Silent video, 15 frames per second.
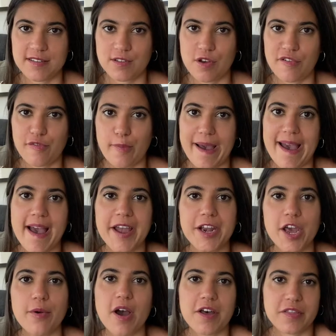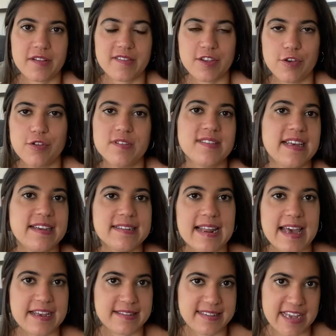software. I know others use things
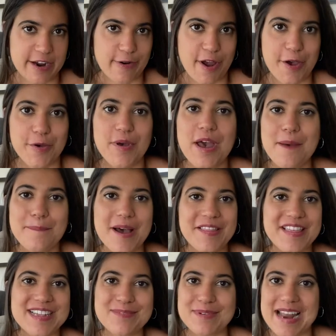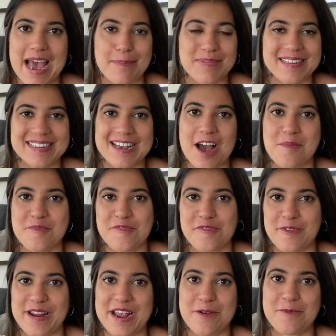like Xero, but this one happened to come
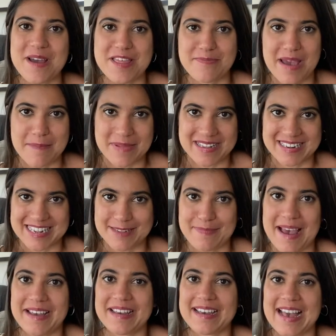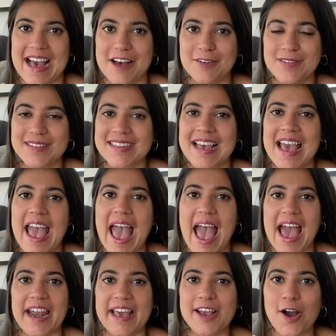free with my business bank account.
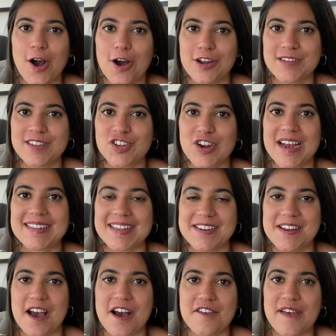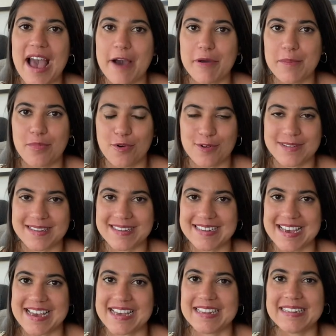And I can't stress enough how important
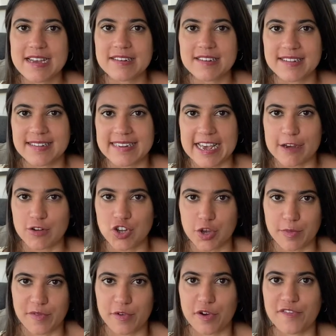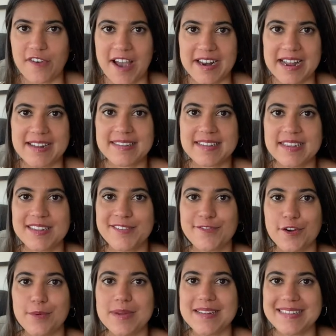it is to stay on top of your finances
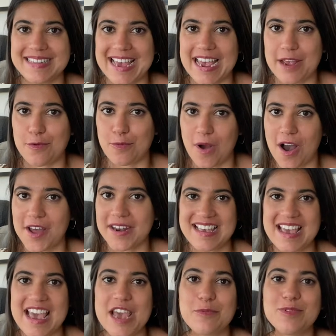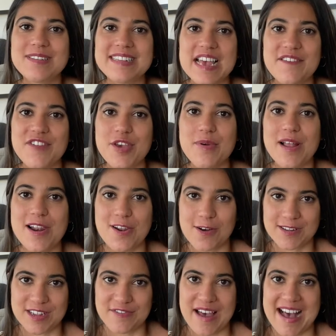from day one. It will save you a
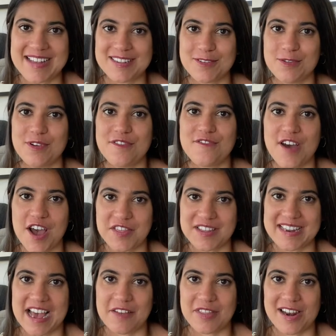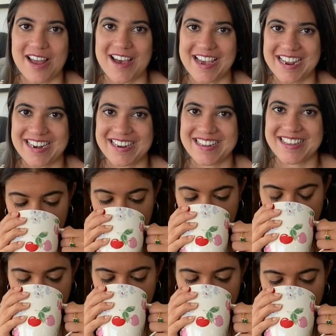lot of hassle further down the line.
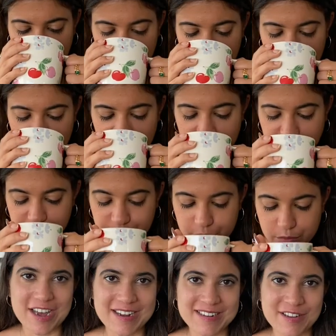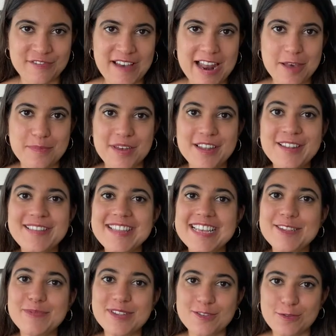So moving on to product development,
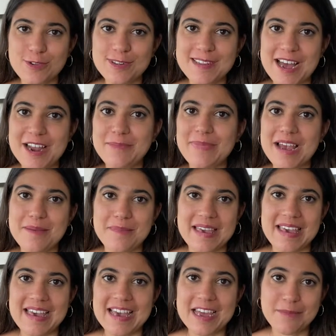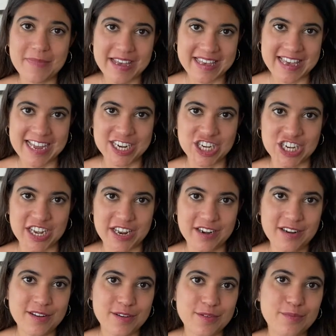this was all done by me in my
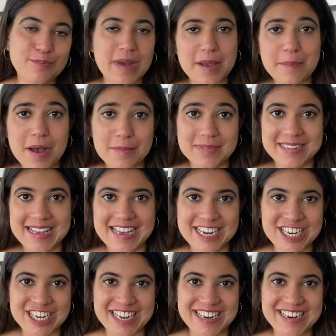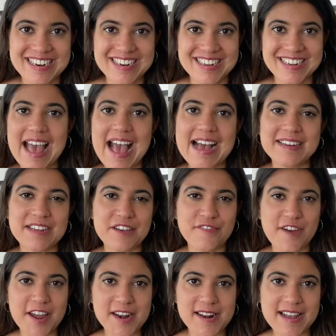kitchen, my mum's kitchen, and I
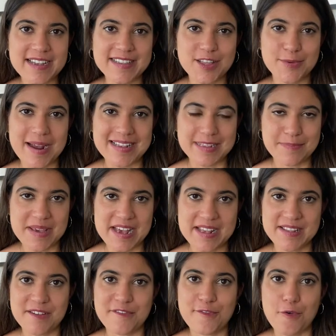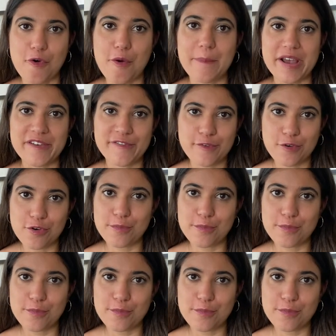finalised the recipes for my four